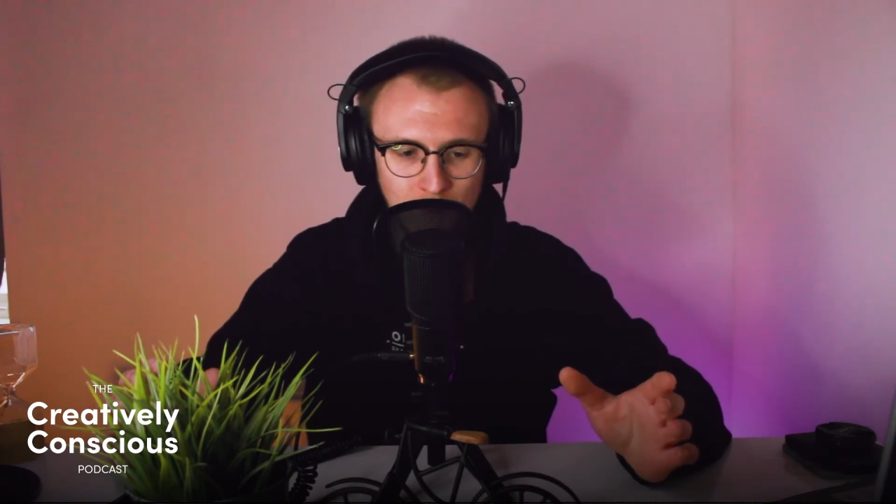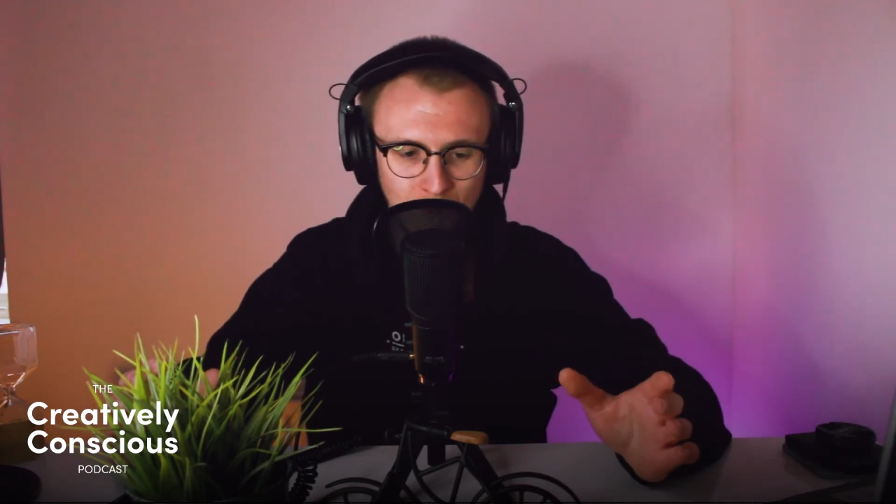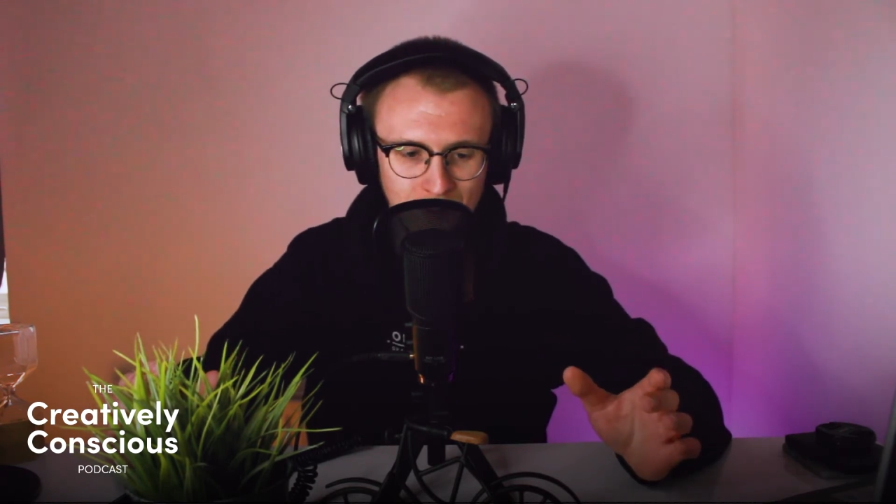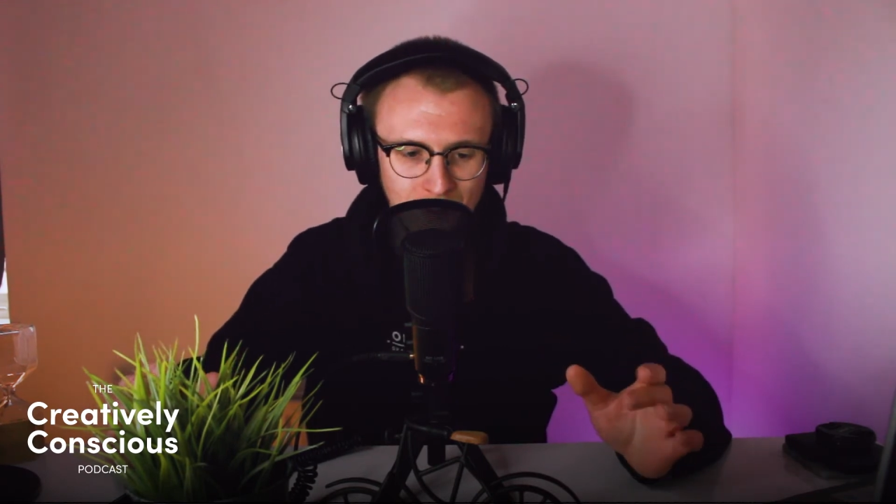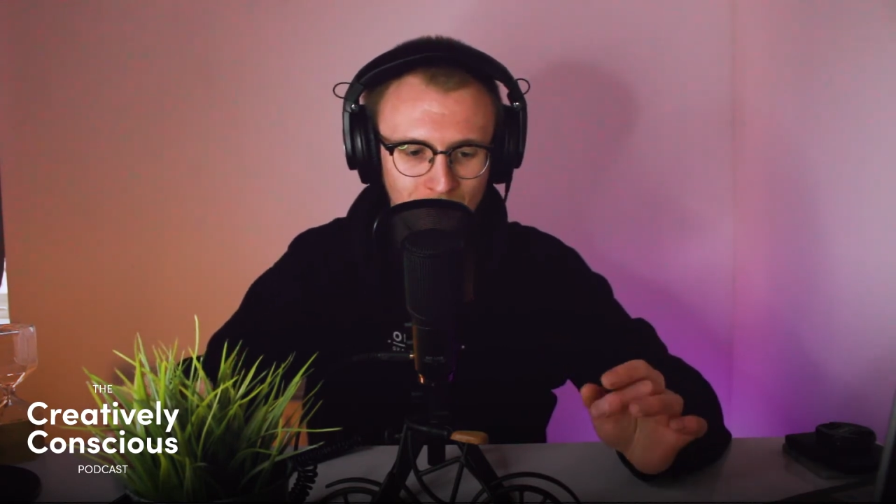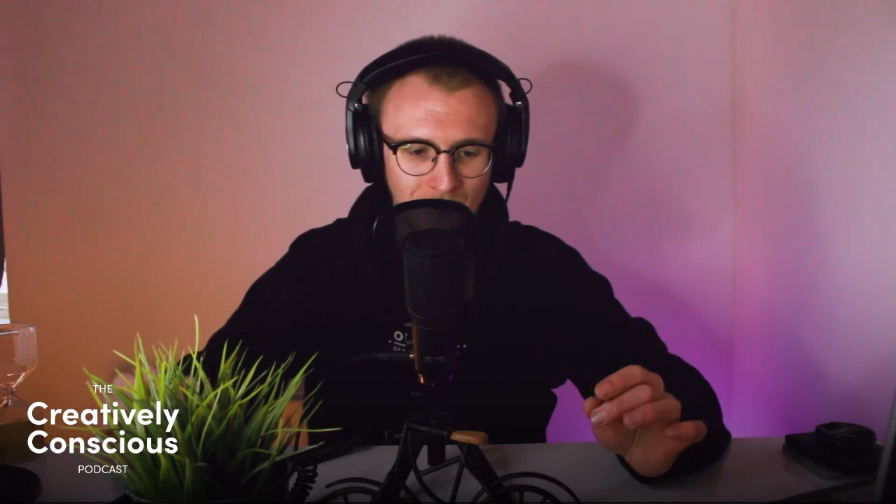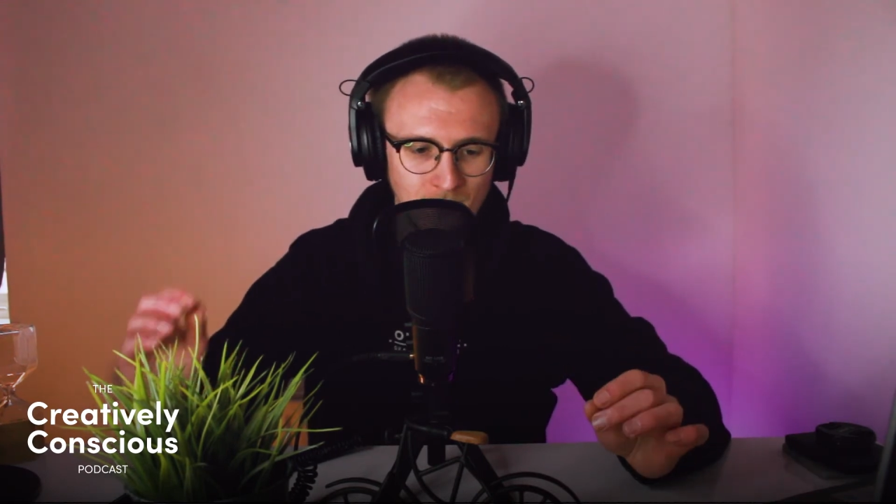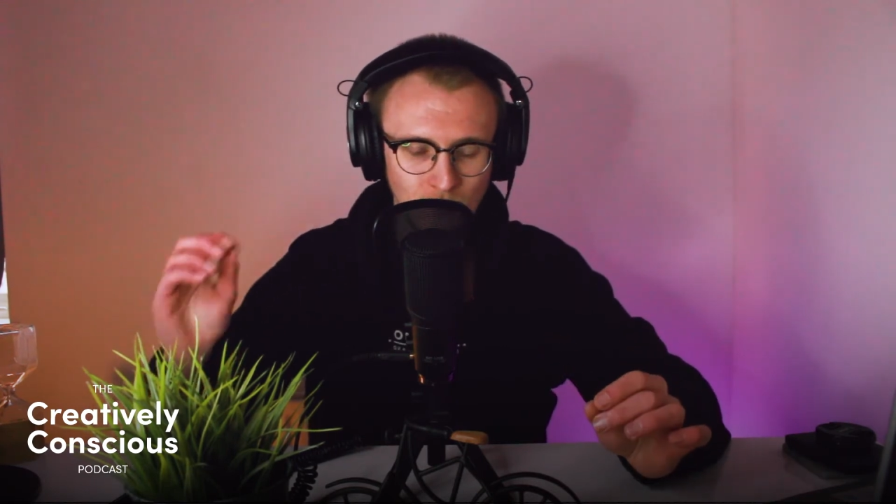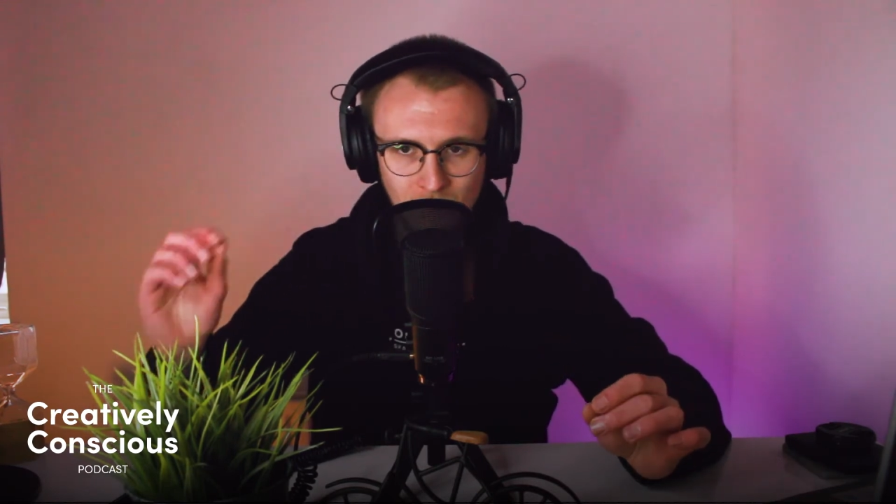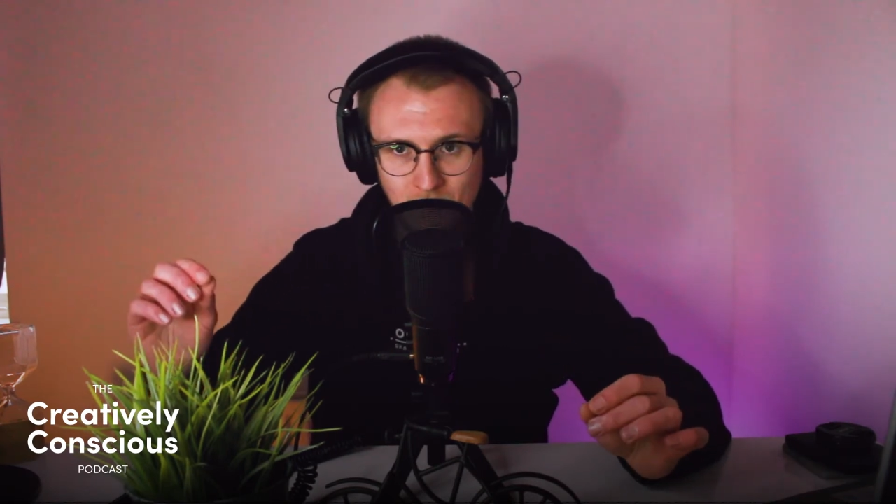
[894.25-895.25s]
myself as a
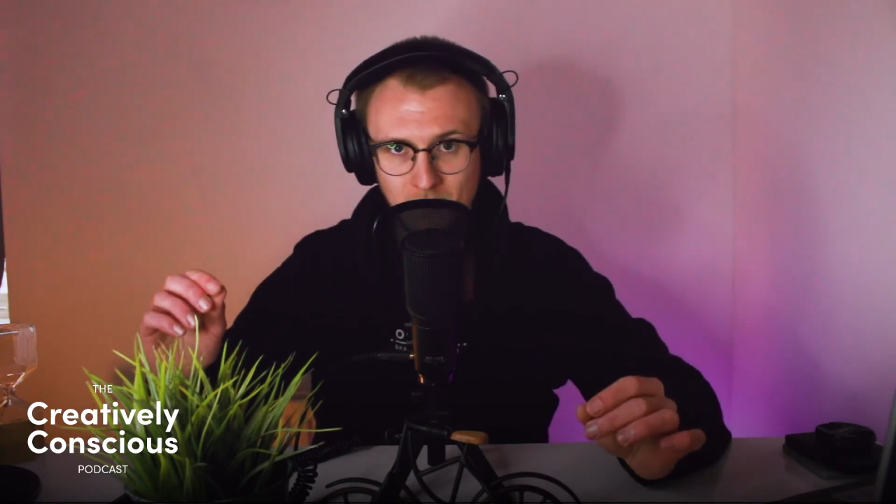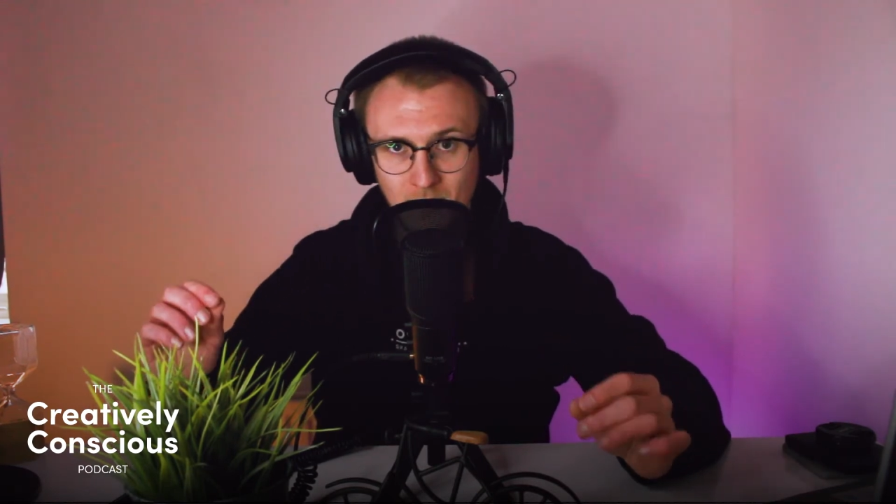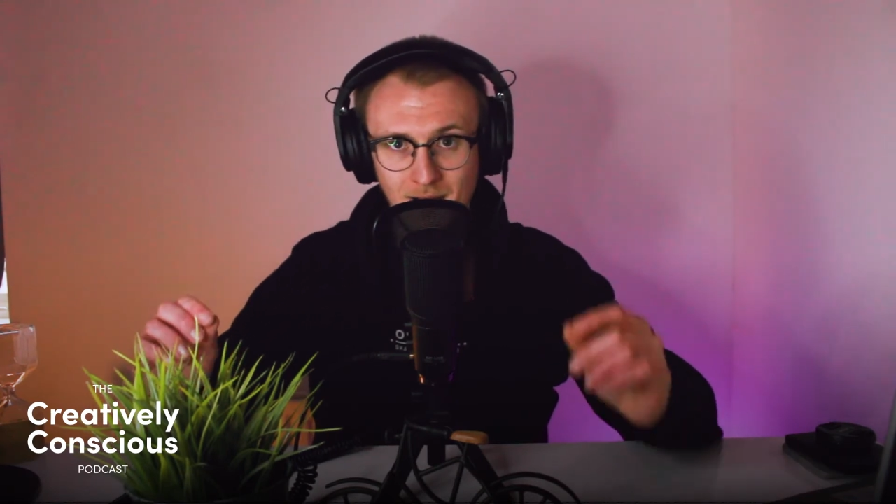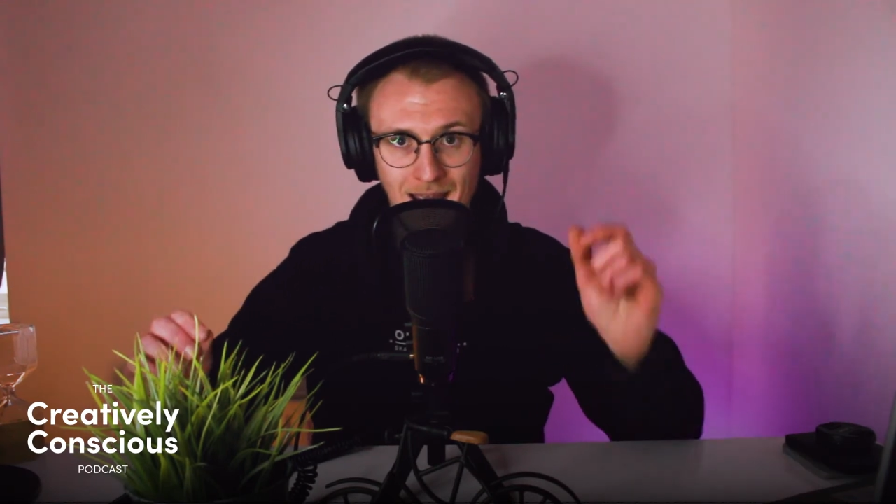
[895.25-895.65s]
graphic designer